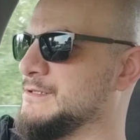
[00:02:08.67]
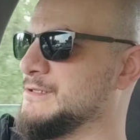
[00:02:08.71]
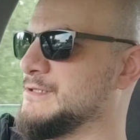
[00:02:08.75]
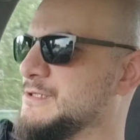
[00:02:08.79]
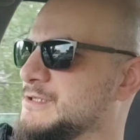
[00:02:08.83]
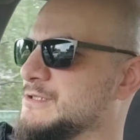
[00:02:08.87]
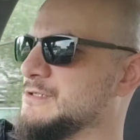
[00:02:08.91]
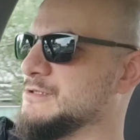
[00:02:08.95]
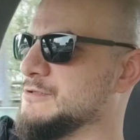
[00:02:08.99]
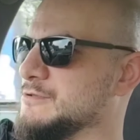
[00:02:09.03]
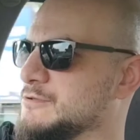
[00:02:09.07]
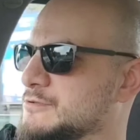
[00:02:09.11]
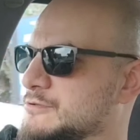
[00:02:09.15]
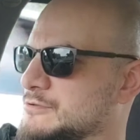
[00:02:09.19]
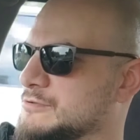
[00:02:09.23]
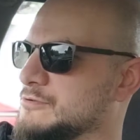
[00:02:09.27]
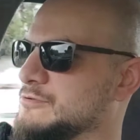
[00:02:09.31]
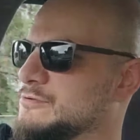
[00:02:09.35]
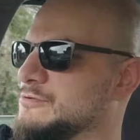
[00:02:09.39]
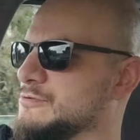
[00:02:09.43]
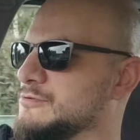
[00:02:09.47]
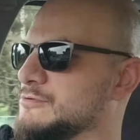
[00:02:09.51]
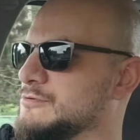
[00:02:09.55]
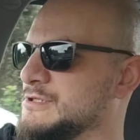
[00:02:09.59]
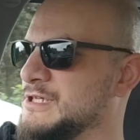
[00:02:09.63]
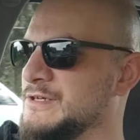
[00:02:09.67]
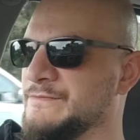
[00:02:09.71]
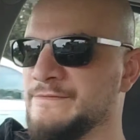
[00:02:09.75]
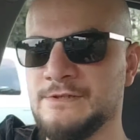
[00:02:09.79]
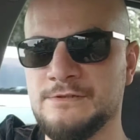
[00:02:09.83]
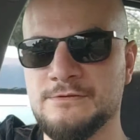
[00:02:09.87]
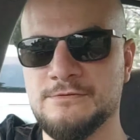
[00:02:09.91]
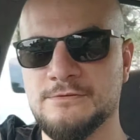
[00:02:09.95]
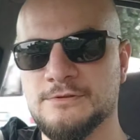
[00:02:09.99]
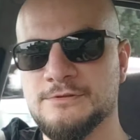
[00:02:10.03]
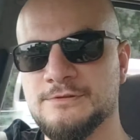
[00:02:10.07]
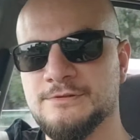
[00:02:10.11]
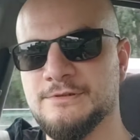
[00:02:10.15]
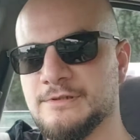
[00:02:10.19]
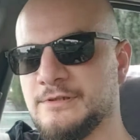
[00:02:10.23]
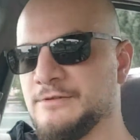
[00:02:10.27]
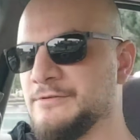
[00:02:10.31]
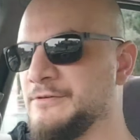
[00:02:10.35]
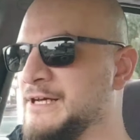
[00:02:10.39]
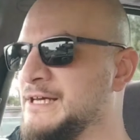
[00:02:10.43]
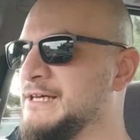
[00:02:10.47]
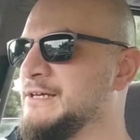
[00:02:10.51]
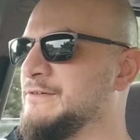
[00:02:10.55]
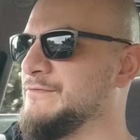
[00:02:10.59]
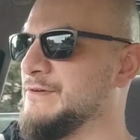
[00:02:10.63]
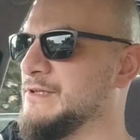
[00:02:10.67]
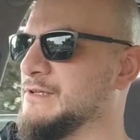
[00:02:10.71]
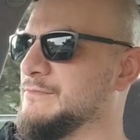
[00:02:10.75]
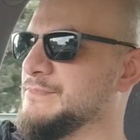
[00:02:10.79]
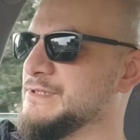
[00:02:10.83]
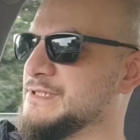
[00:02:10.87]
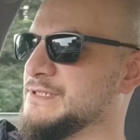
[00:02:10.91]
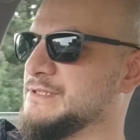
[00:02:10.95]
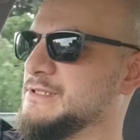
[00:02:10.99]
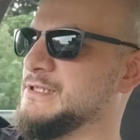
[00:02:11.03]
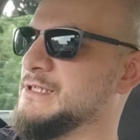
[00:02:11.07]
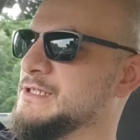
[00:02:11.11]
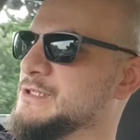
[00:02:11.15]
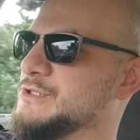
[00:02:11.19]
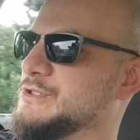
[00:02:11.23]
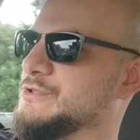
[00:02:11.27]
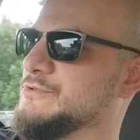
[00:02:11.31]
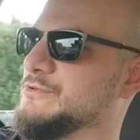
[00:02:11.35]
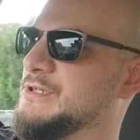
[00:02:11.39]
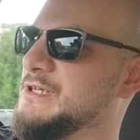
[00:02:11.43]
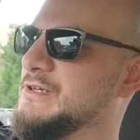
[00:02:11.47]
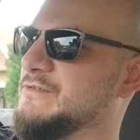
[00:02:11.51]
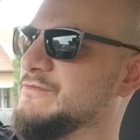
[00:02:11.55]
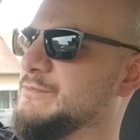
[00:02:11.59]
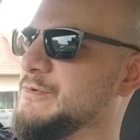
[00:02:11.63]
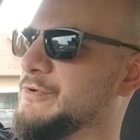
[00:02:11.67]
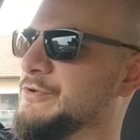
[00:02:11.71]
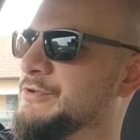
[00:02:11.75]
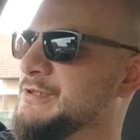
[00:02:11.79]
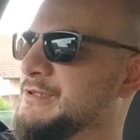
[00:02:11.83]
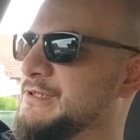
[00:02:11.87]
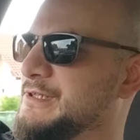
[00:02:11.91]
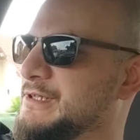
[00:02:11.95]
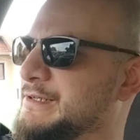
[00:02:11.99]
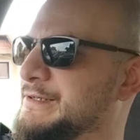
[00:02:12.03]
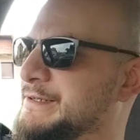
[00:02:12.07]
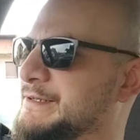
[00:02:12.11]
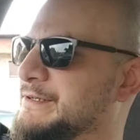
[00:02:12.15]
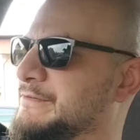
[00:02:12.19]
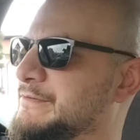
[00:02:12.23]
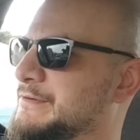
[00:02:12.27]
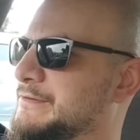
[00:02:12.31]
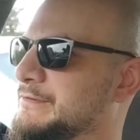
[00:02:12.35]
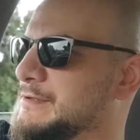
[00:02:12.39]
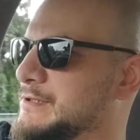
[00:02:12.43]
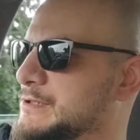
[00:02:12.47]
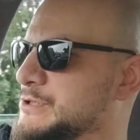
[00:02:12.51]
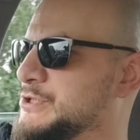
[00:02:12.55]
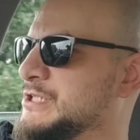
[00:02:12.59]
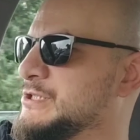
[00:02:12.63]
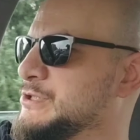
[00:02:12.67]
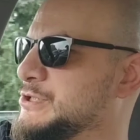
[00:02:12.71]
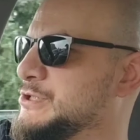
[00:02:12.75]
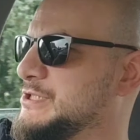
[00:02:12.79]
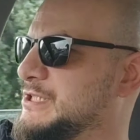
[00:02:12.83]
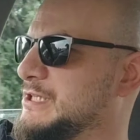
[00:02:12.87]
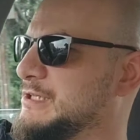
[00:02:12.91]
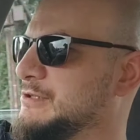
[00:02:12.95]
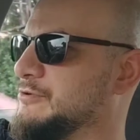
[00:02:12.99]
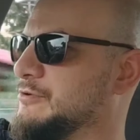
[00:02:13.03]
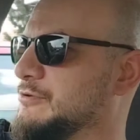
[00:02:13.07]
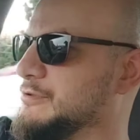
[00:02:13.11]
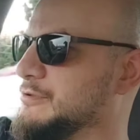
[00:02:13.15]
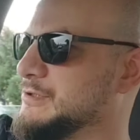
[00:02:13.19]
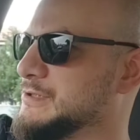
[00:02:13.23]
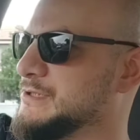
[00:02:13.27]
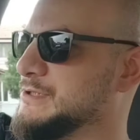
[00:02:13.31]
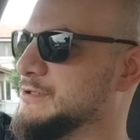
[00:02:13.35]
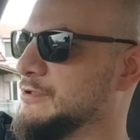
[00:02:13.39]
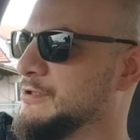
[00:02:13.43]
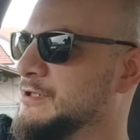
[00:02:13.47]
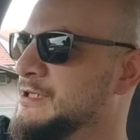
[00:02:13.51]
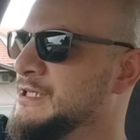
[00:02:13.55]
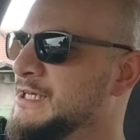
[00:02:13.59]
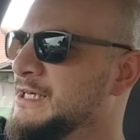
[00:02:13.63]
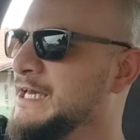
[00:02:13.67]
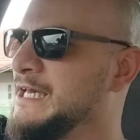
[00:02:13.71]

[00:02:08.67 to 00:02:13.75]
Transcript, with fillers: So even on the gray will be strange to have blue interior. We will change that also.